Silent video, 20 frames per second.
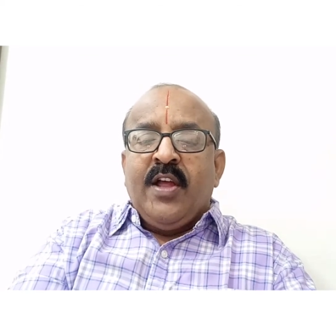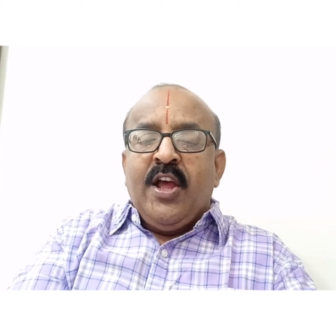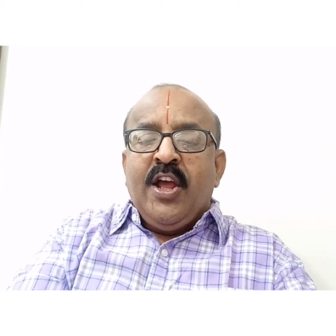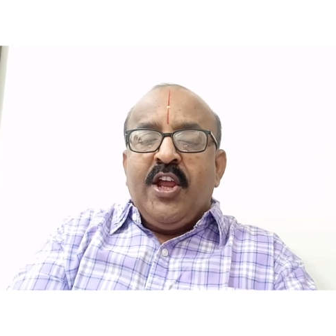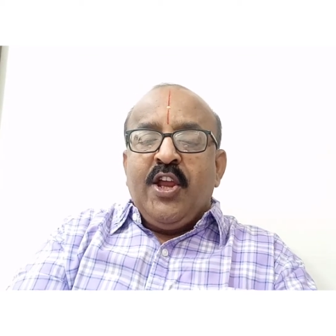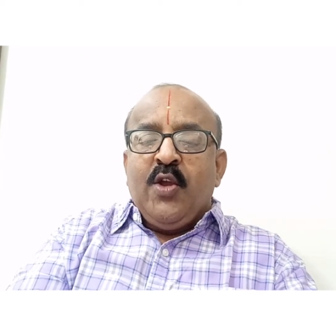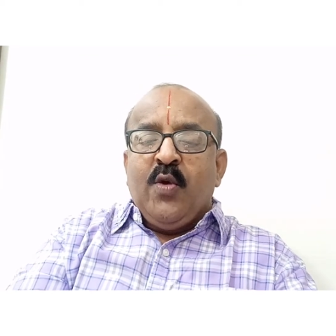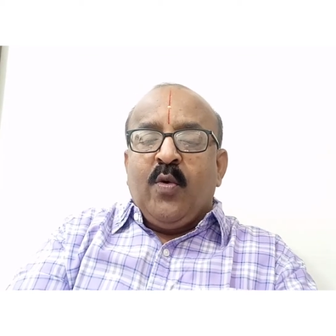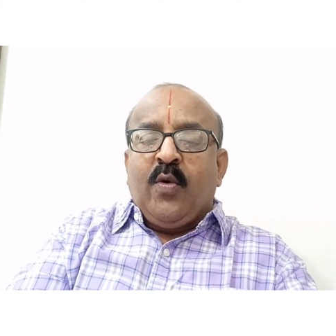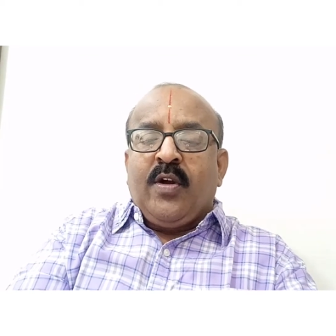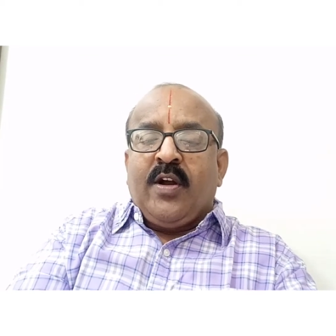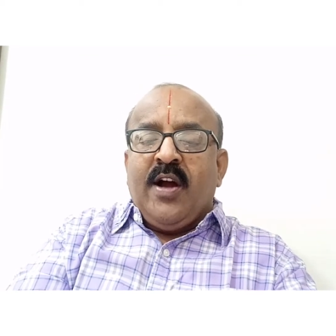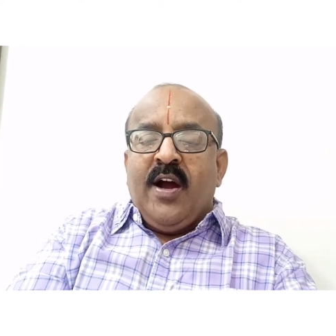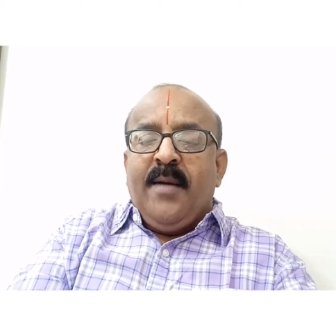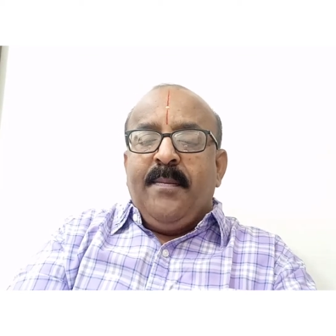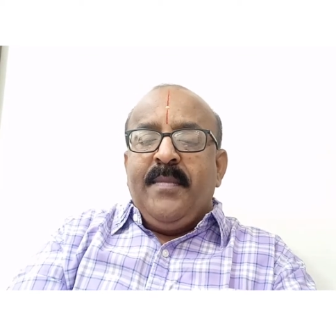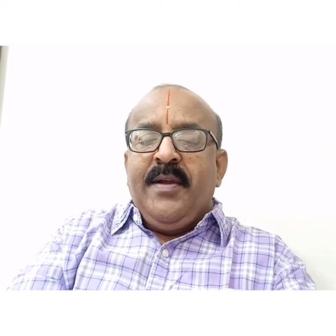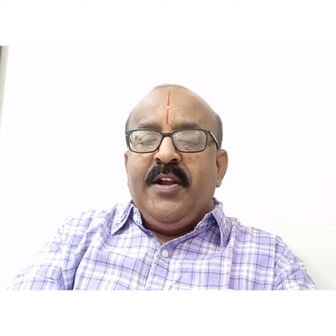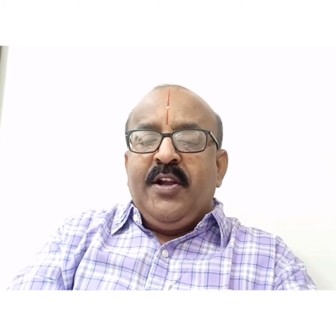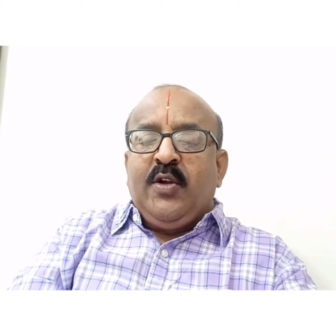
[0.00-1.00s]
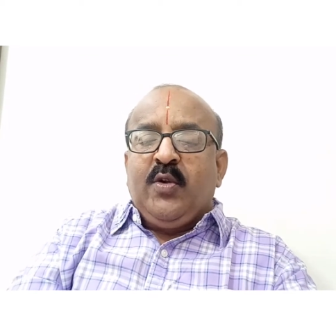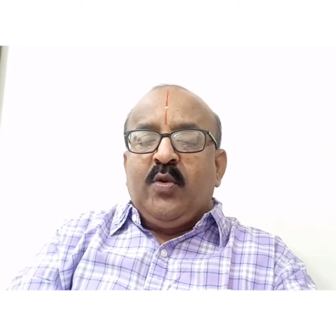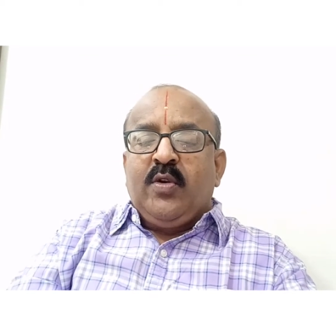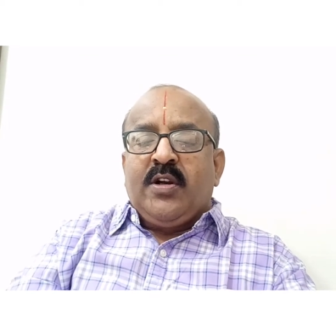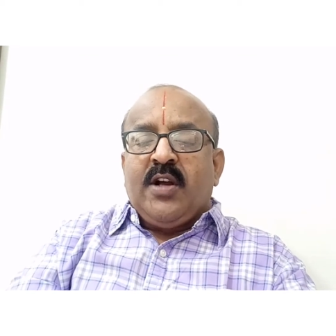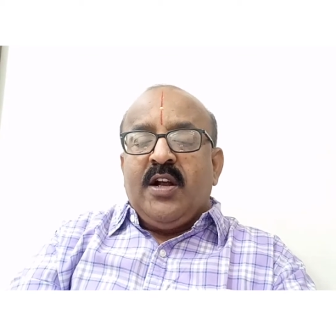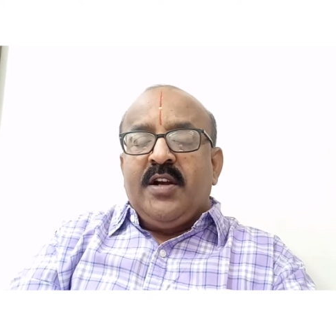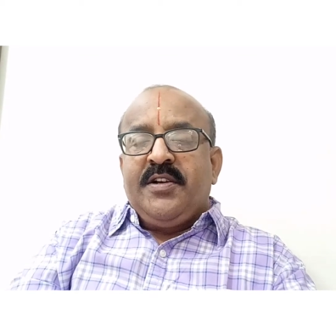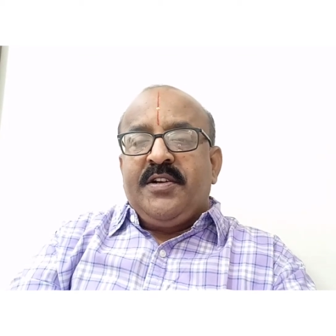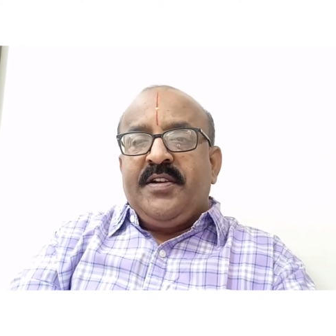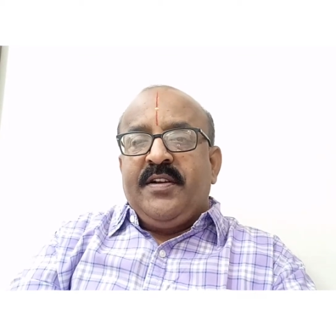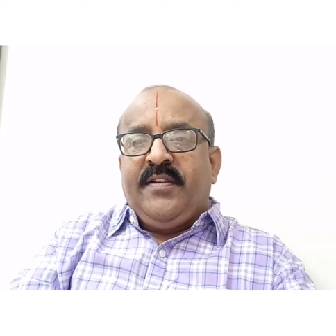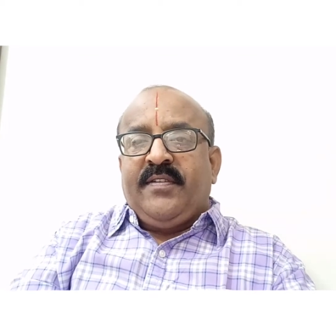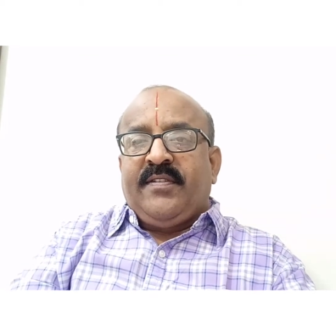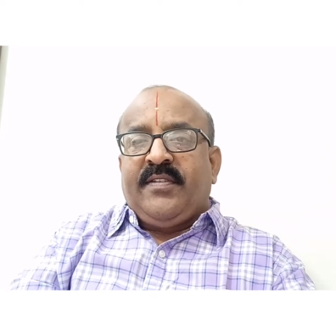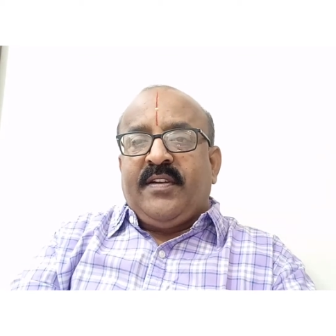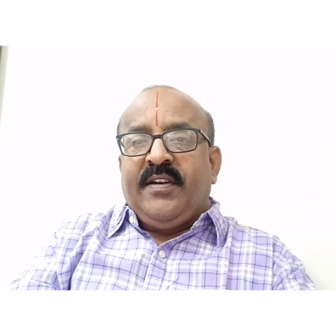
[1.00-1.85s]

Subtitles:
You come into conscious